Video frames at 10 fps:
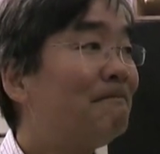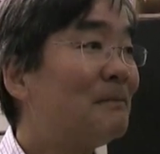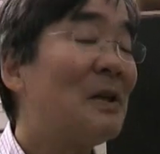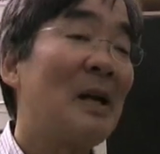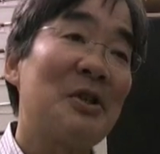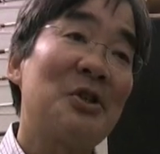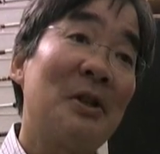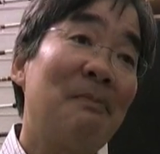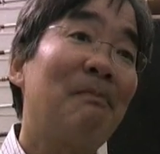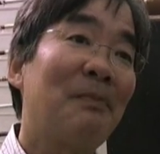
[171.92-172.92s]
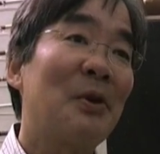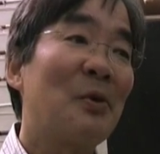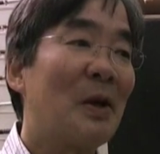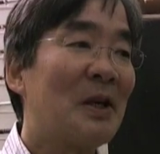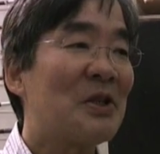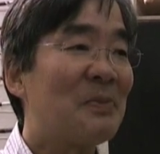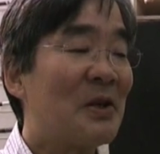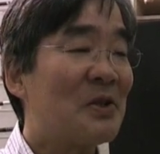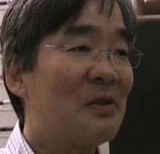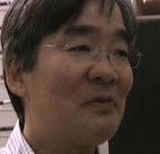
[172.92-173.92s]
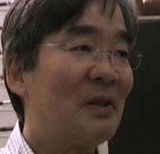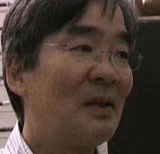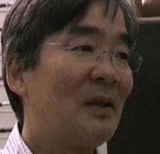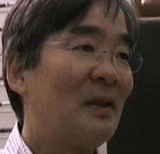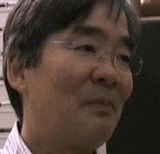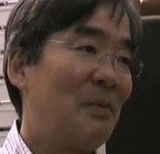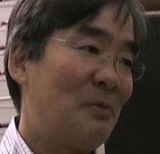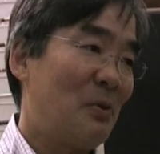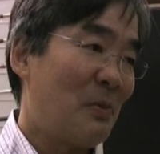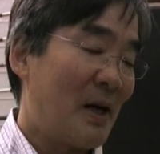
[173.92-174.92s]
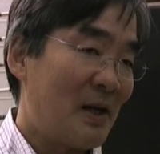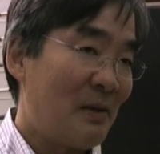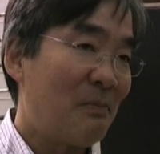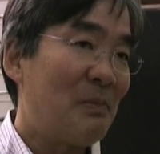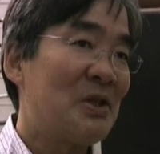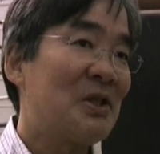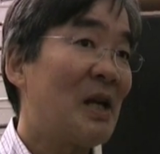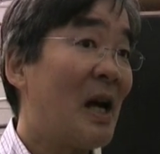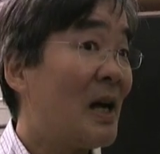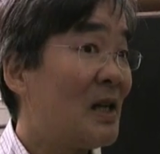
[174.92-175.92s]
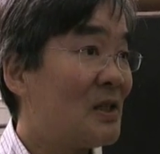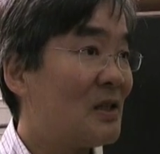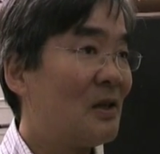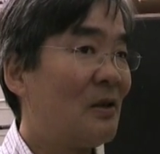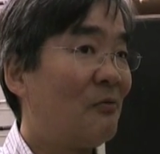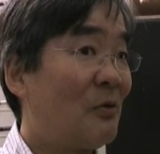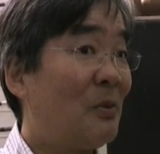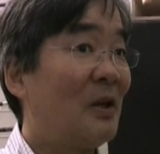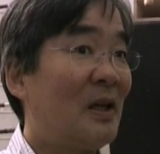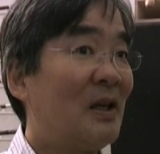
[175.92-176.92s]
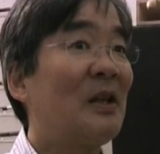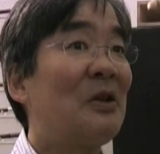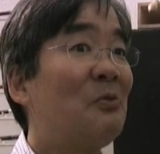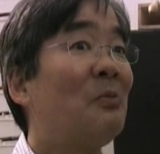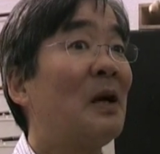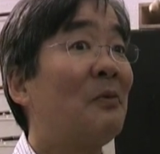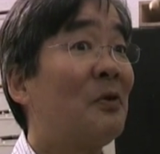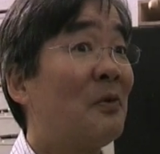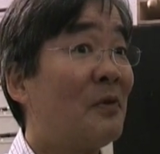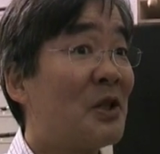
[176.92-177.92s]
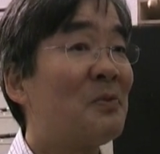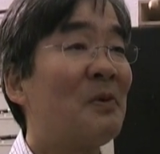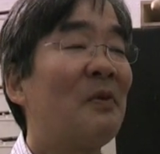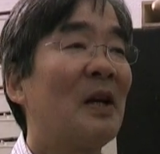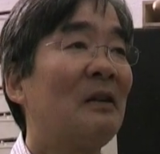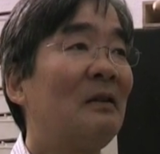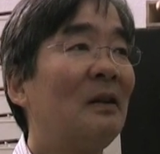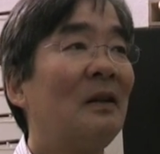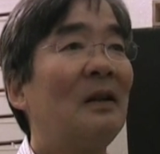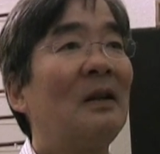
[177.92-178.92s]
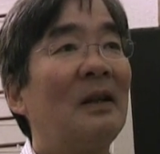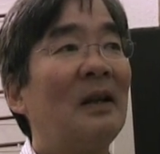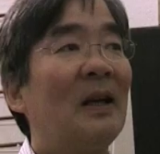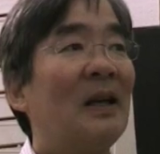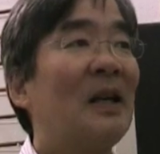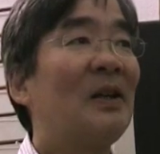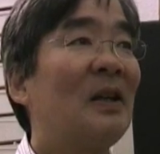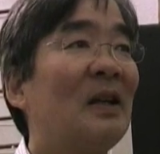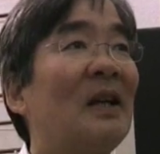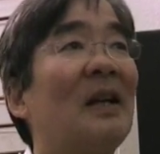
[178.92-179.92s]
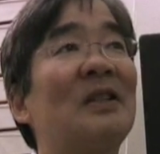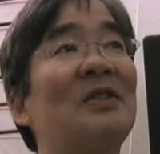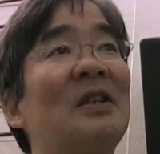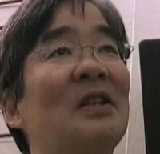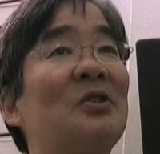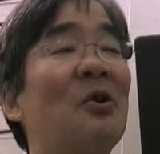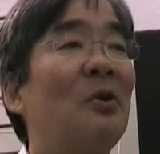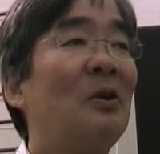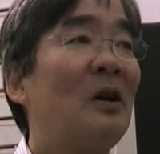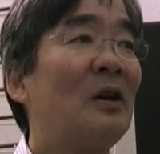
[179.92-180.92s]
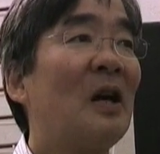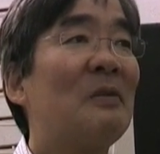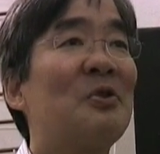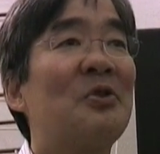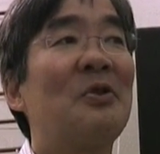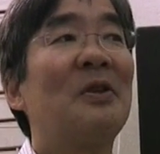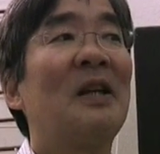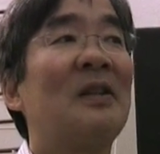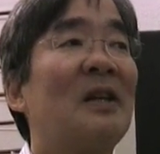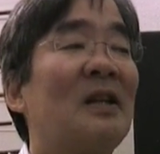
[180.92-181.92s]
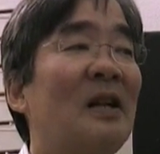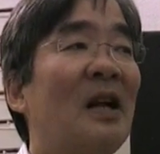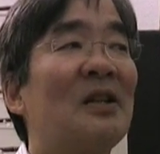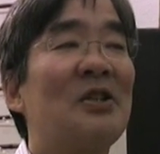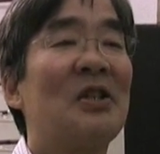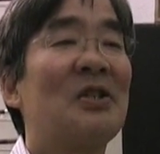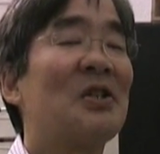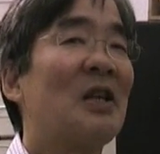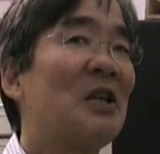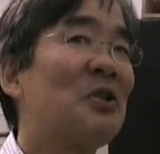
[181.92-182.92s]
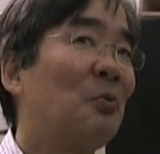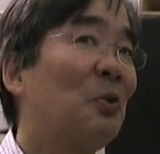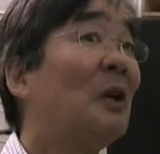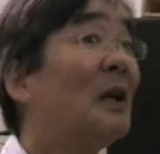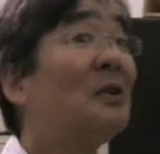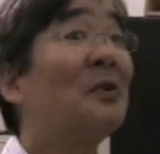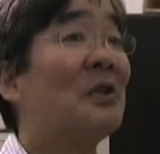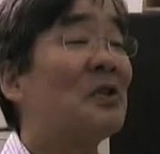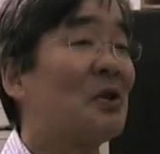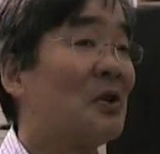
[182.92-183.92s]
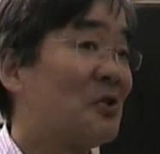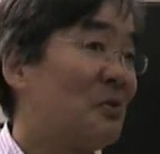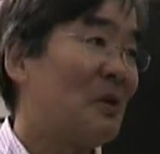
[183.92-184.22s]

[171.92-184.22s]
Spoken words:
they're not cheap, they're quite expensive. People buy them besides for playing, they do buy them for investment value. And I think as things go along, I'm sure that technology and science will enter this also,